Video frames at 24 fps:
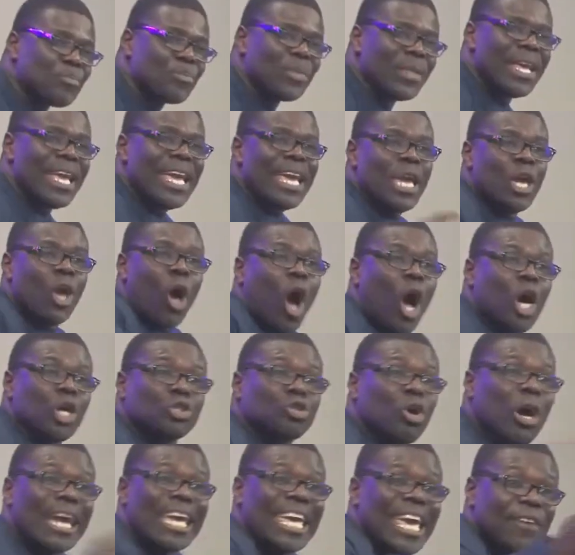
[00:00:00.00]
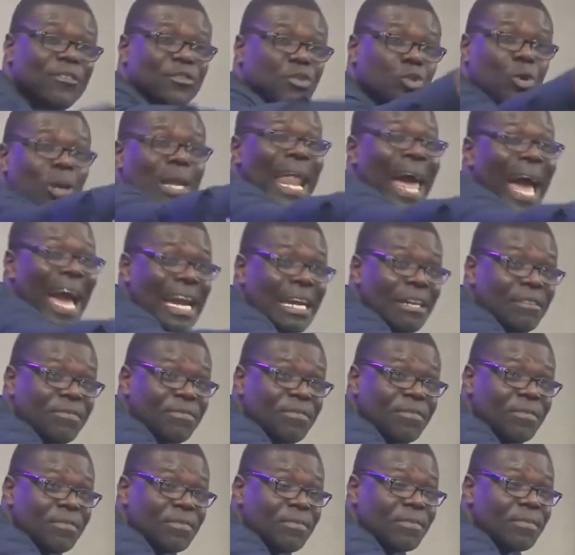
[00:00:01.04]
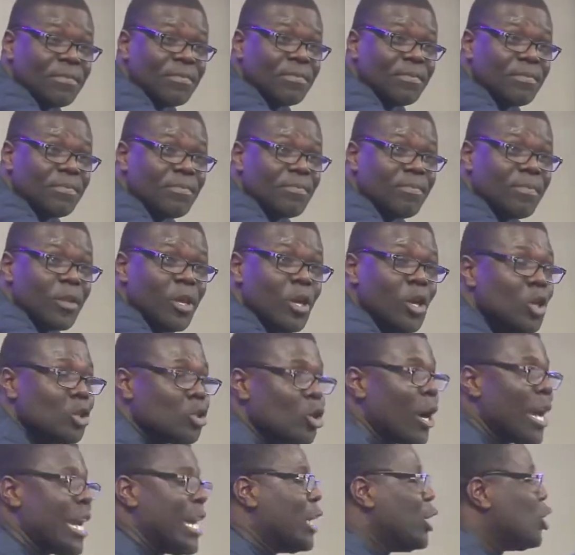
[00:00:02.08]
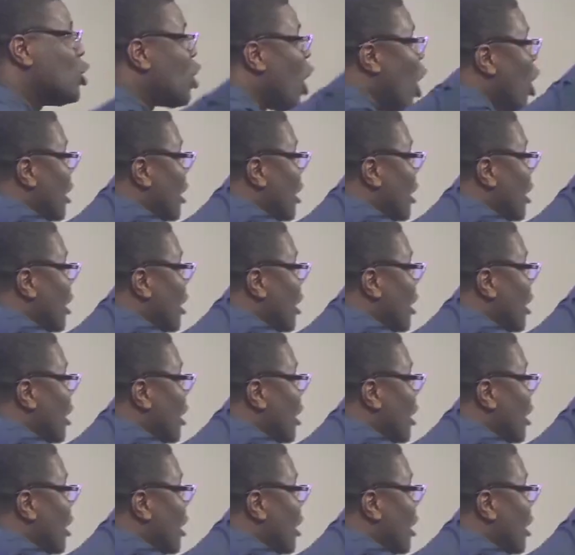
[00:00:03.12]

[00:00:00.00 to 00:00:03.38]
he also gives you life. So in John